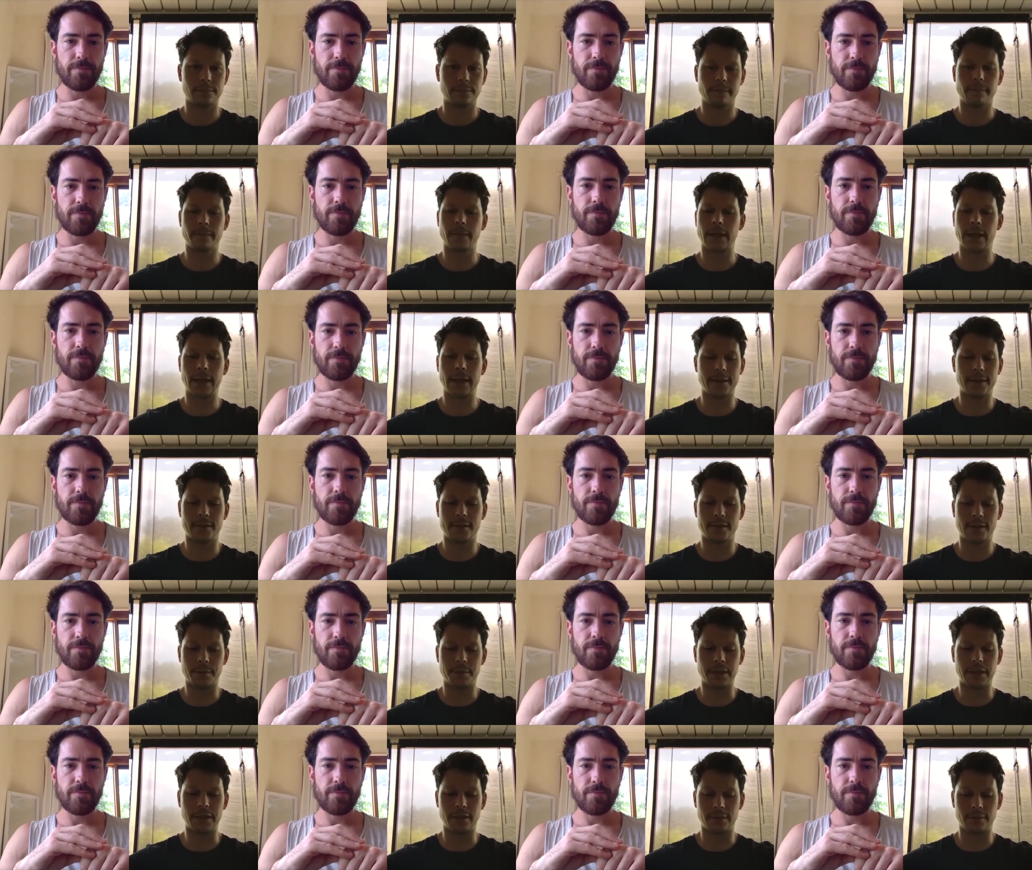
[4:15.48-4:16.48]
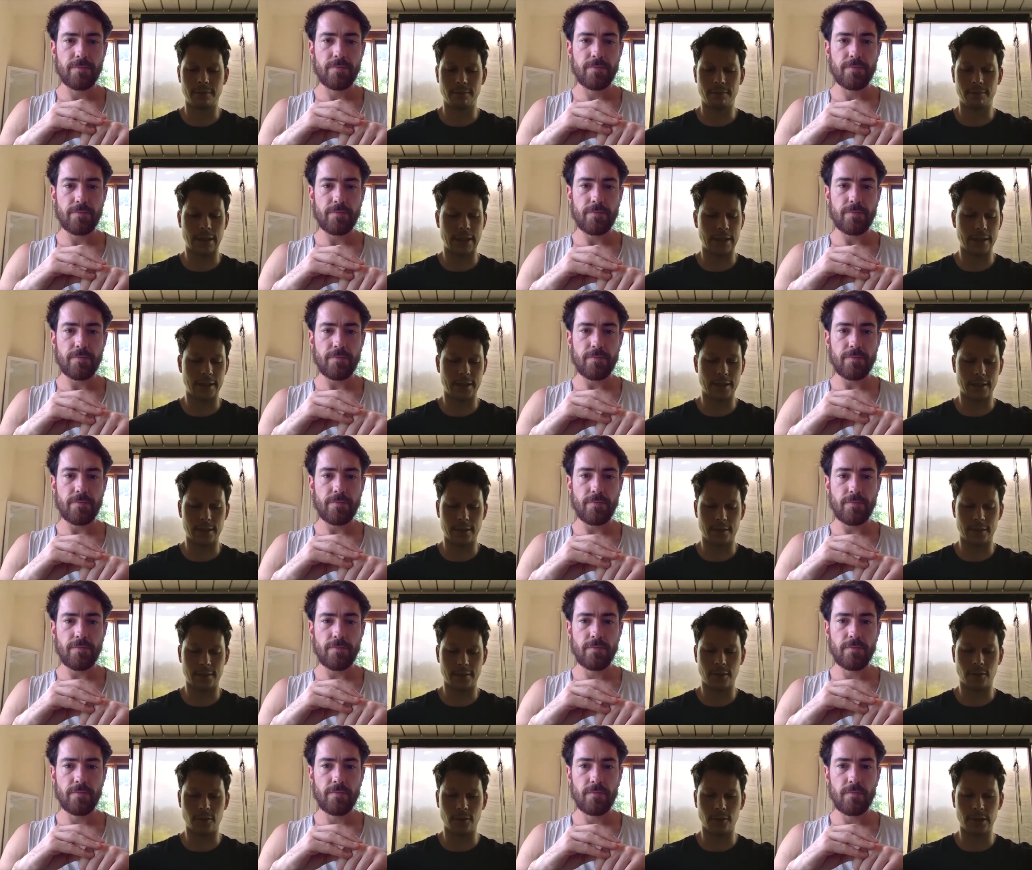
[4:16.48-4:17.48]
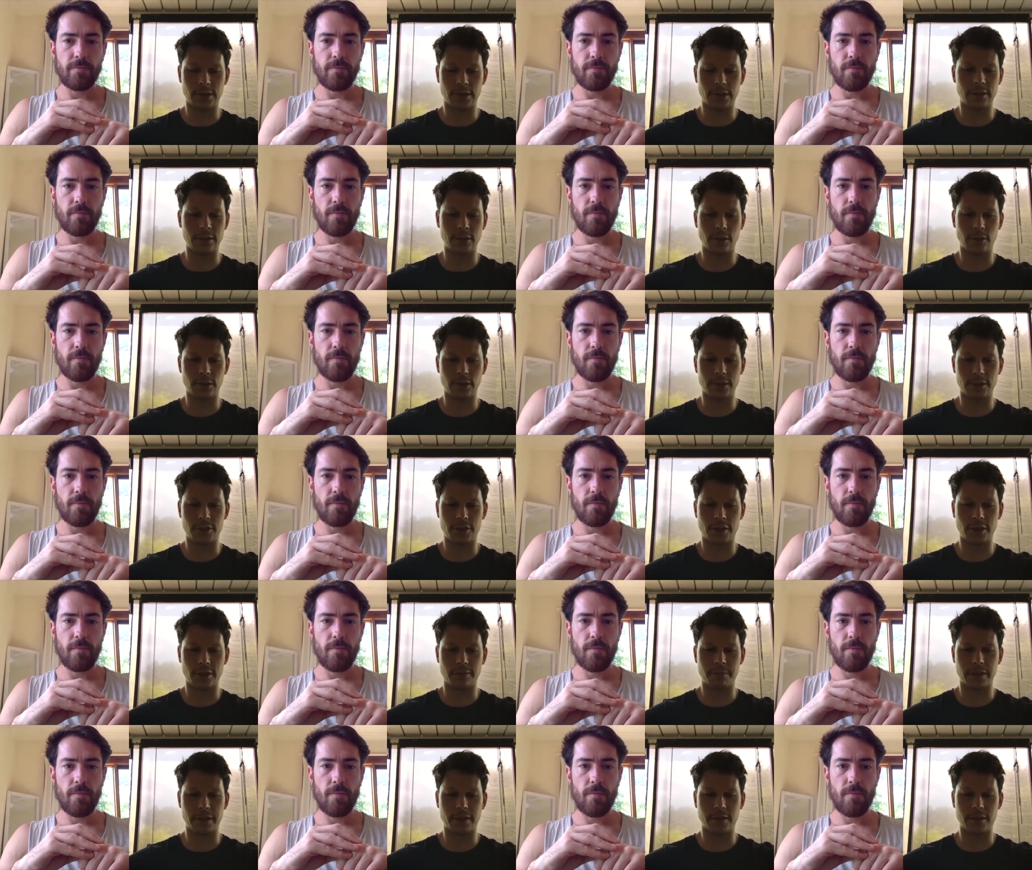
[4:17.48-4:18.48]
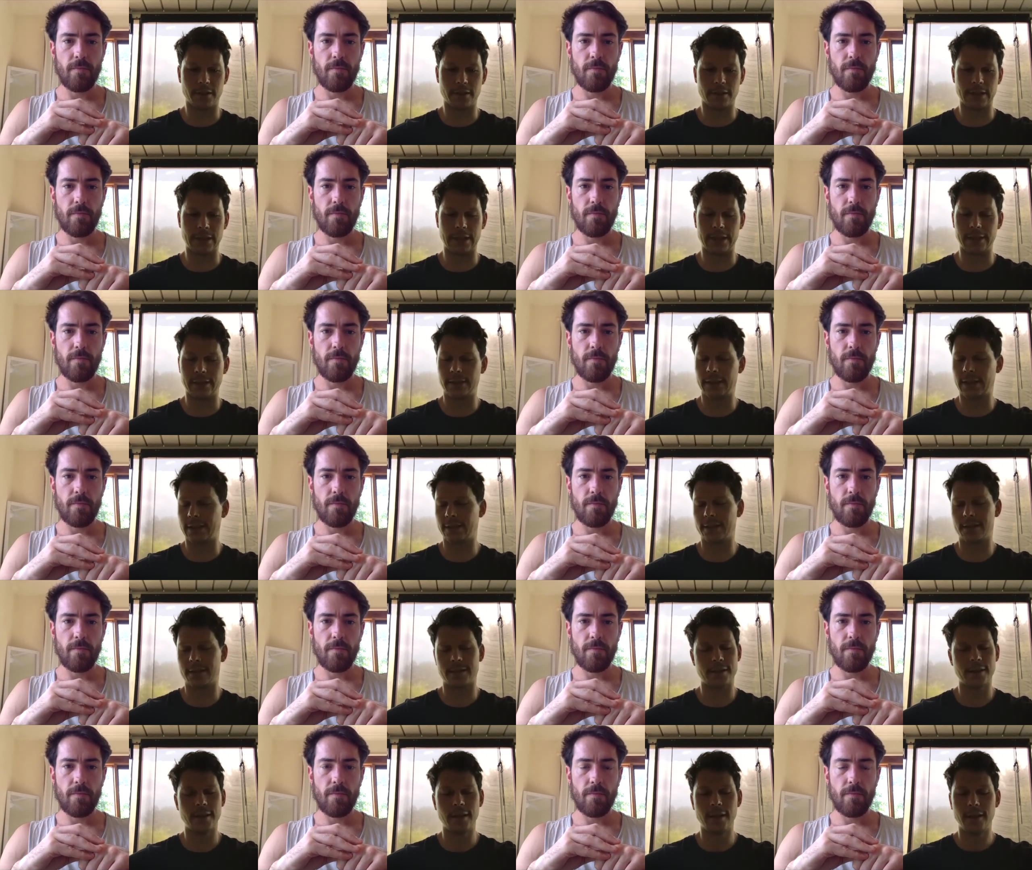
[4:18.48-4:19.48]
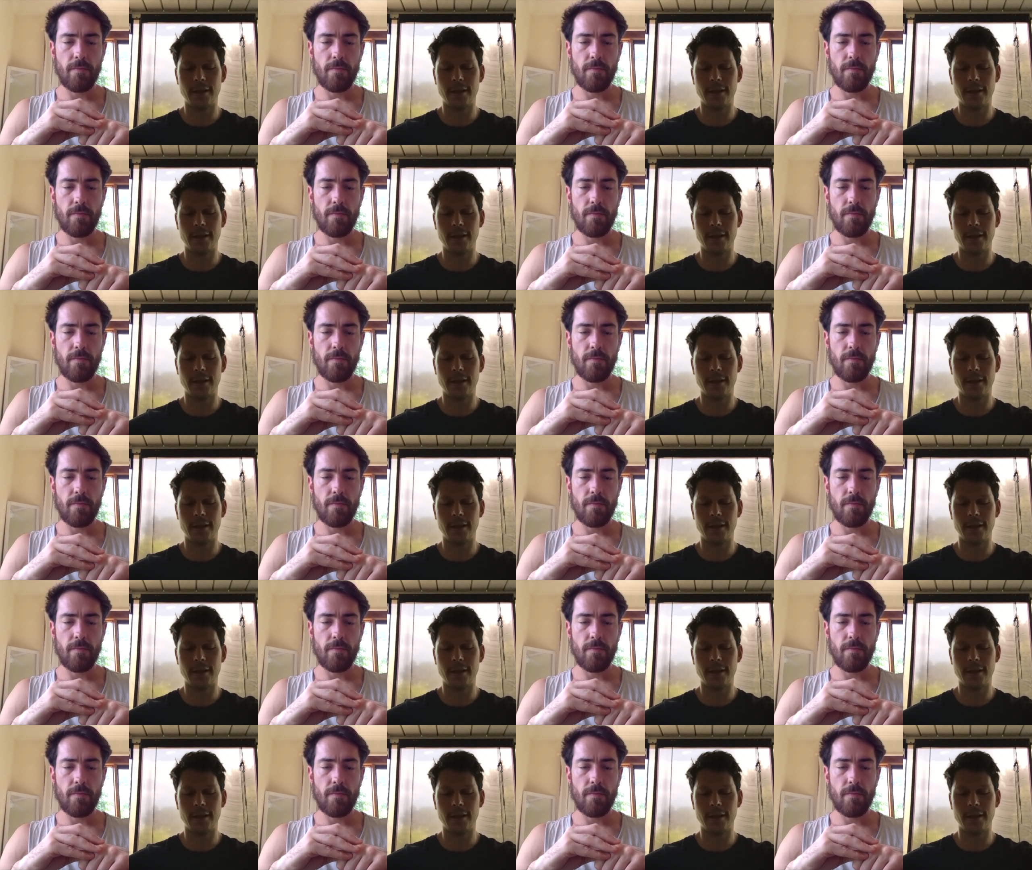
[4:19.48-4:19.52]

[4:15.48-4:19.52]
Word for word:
Speaker 1: Yes, I mean, I can only acknowledge that because, like, that's,